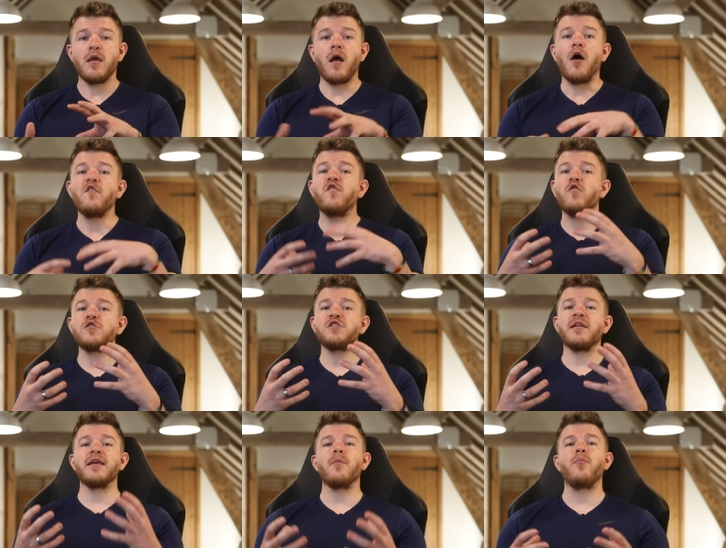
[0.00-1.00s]

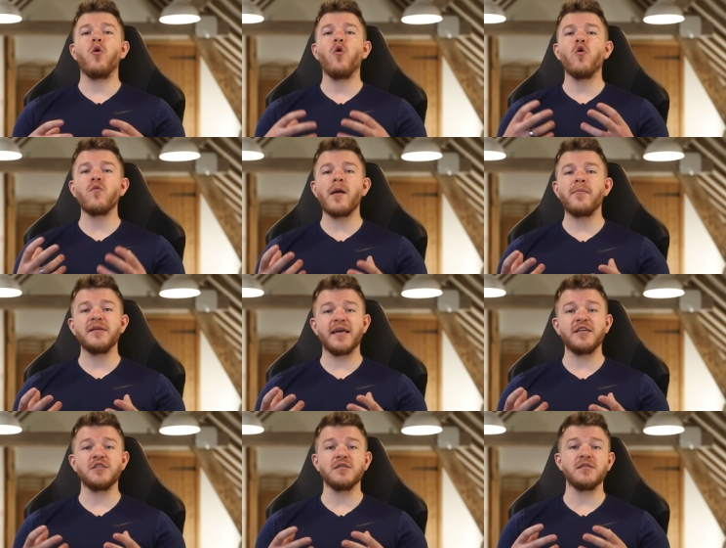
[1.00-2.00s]
Unfortunately, a poor
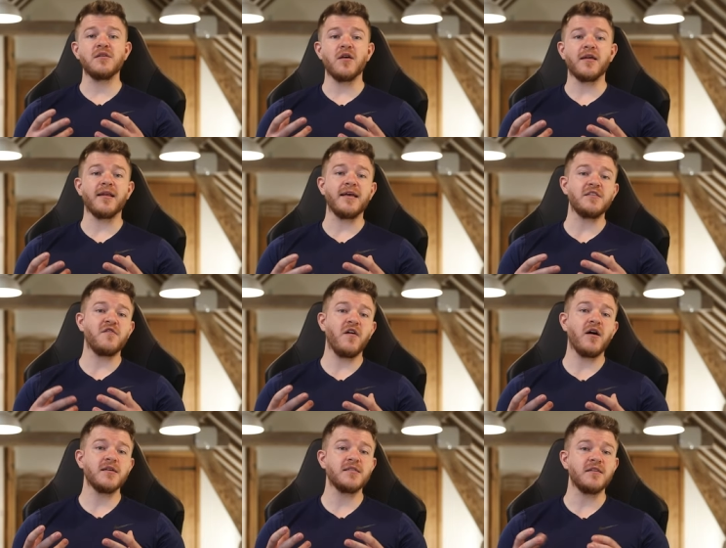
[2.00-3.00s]
reputation circulates
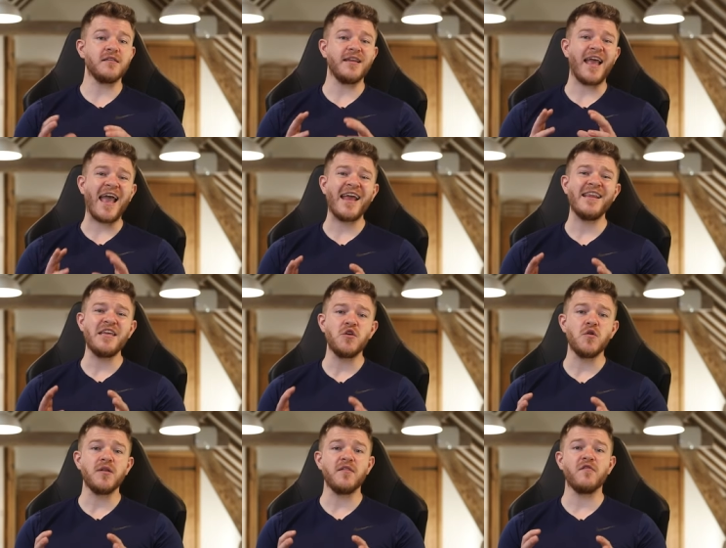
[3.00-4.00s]
faster than any
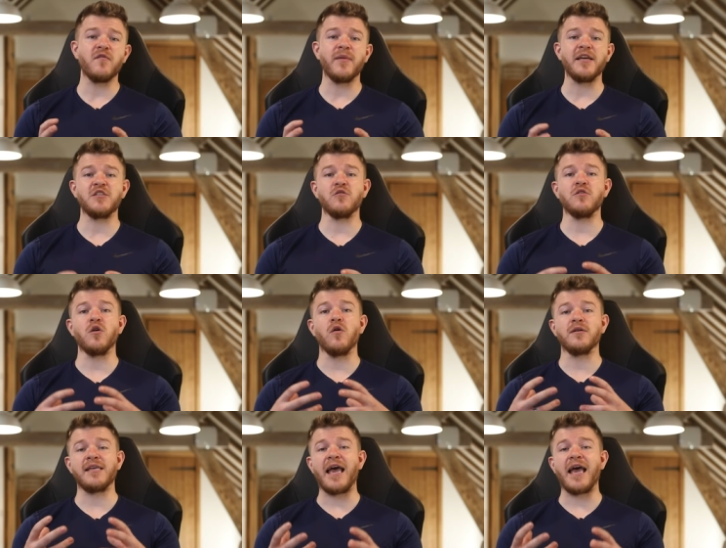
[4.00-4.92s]
good information on dogs